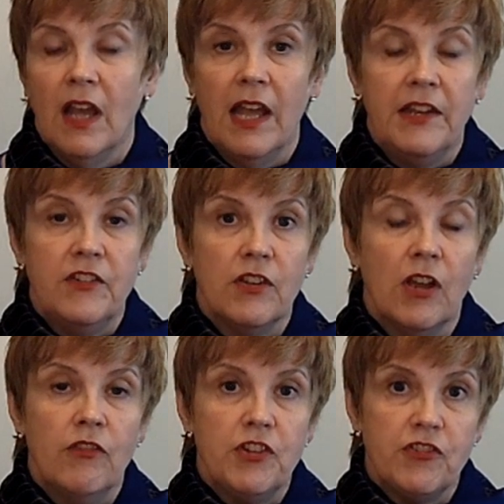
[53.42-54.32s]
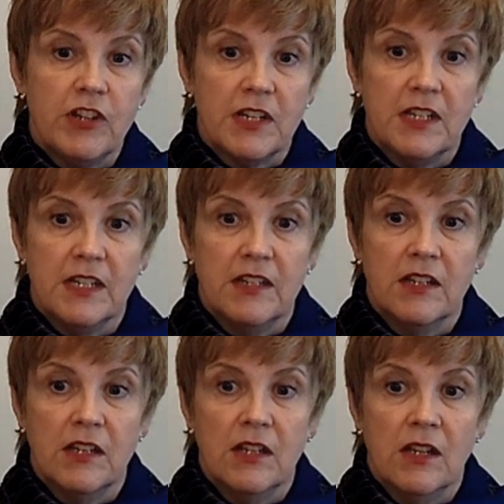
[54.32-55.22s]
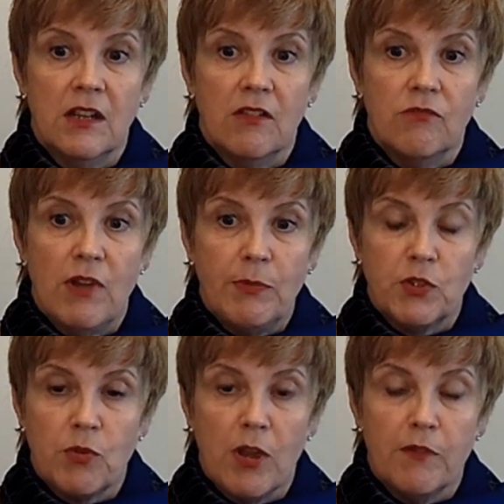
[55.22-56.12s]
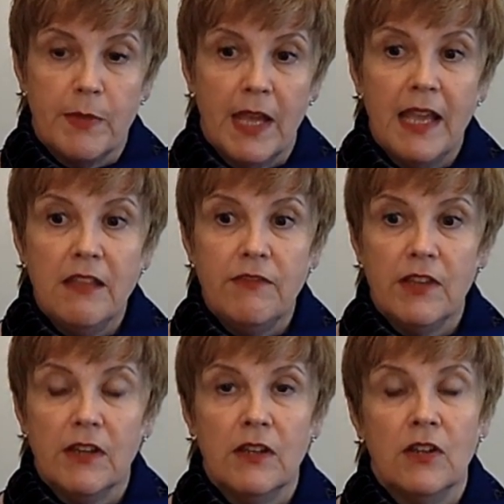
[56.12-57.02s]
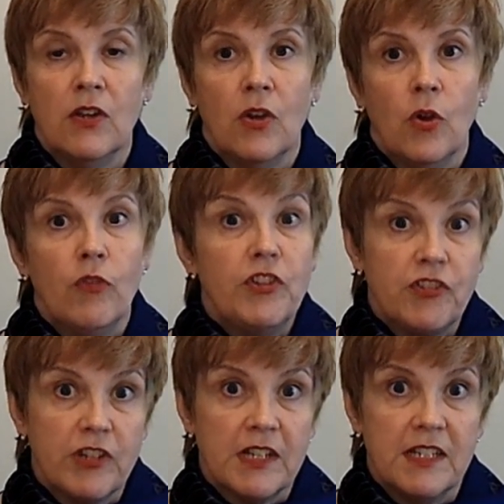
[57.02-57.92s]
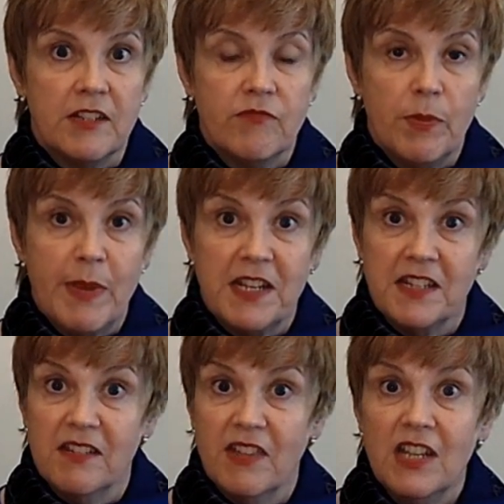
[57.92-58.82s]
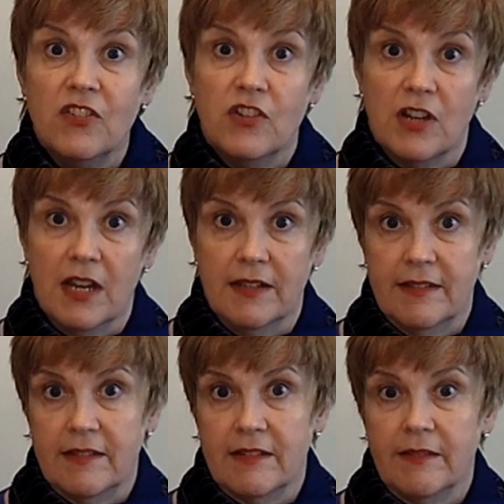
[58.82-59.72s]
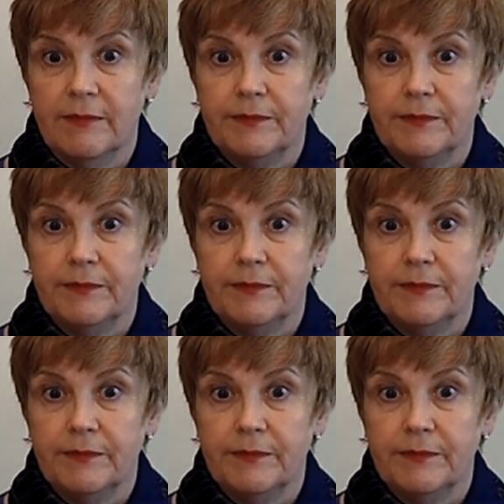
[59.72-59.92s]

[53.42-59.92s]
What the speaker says: and a restricted repertoire of behaviour or restricted and repetitive interests.